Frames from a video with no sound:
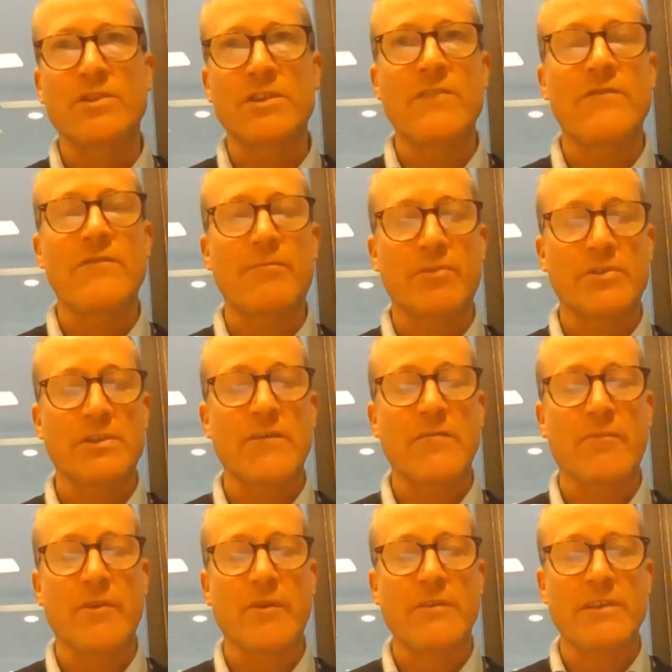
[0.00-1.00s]

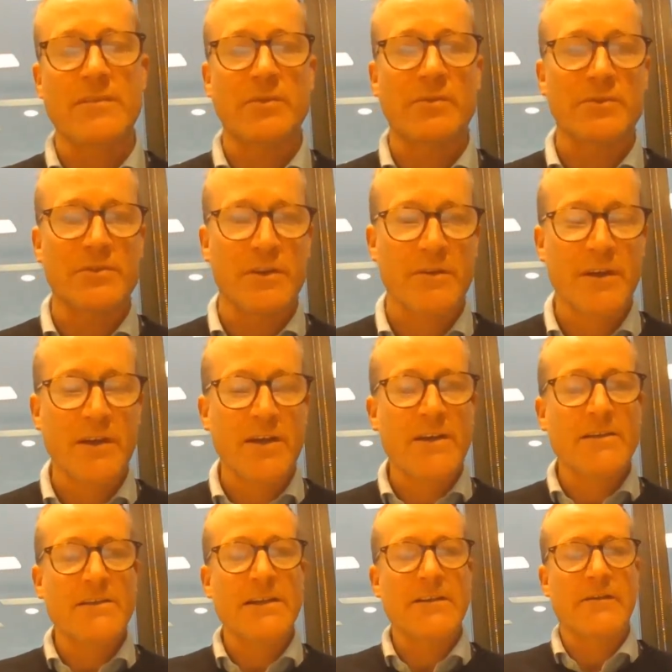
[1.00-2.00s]
preserving privacy, but also
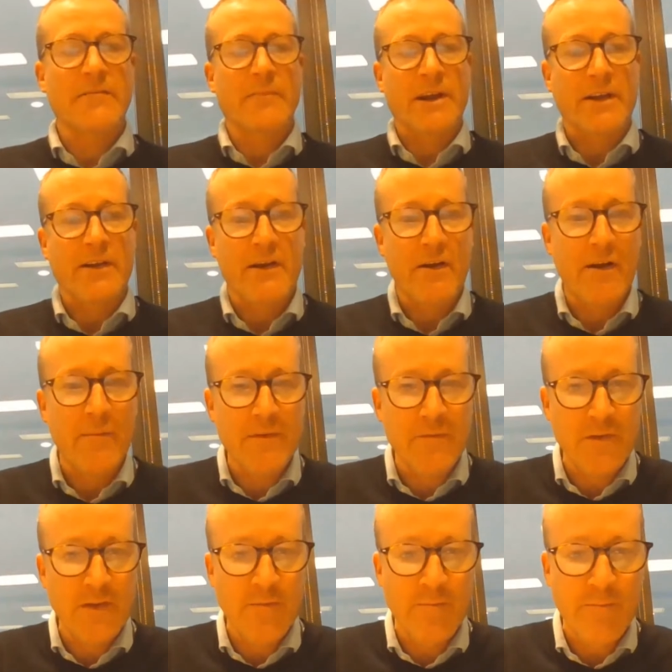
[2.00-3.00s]
delivering better
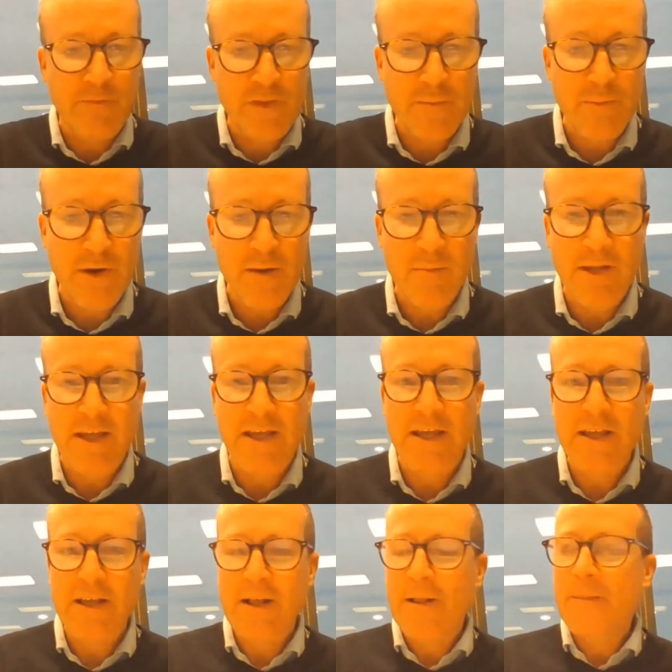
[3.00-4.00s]
outcomes for the
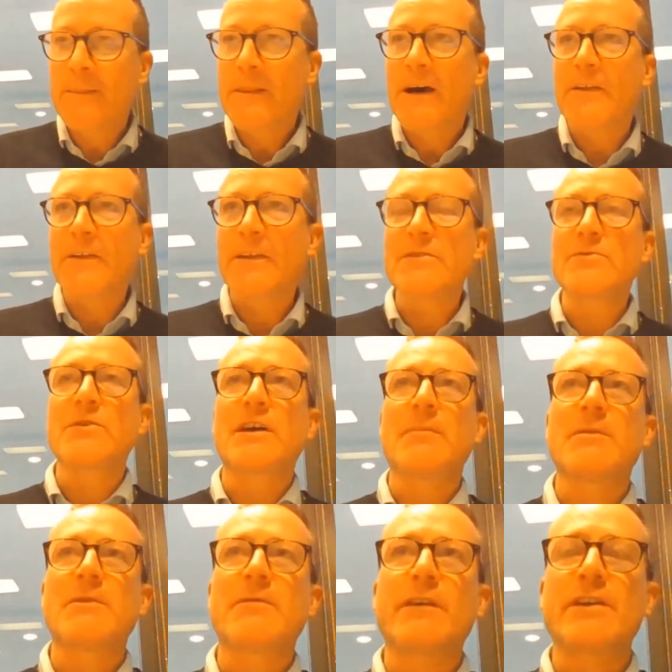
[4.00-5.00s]
public. I think there's also a
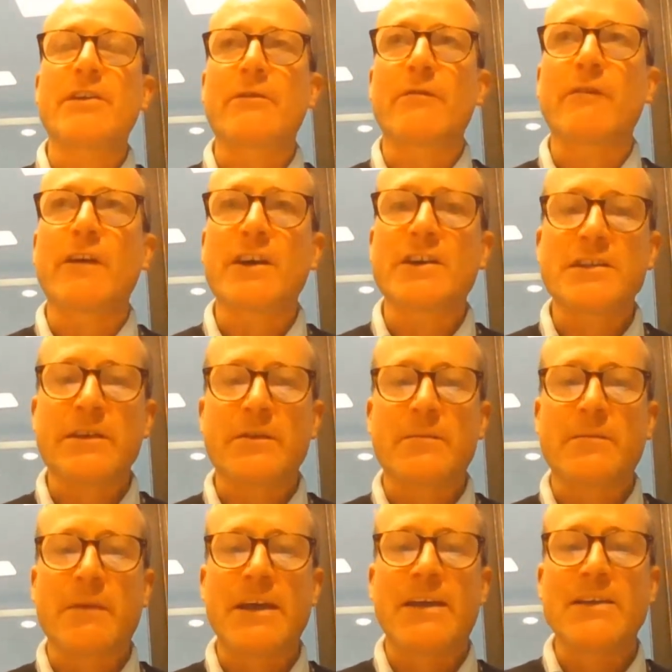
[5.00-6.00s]
couple of other reflections I
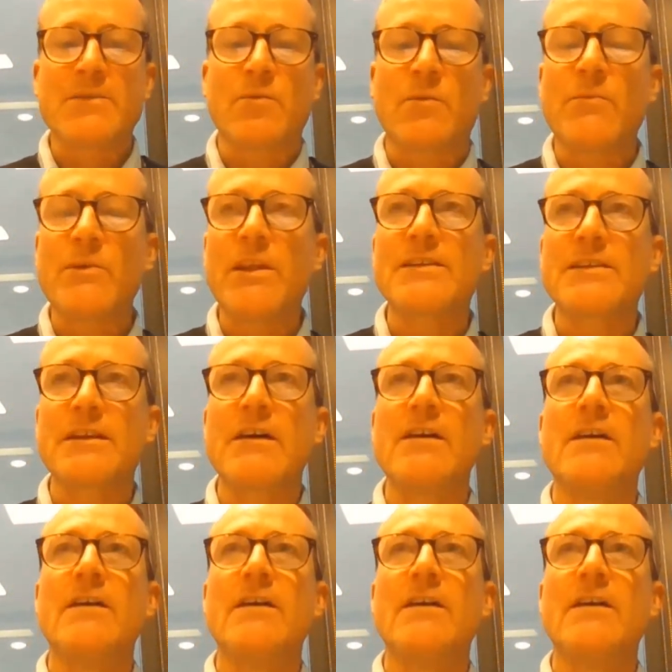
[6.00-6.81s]
would make. Is one, we need to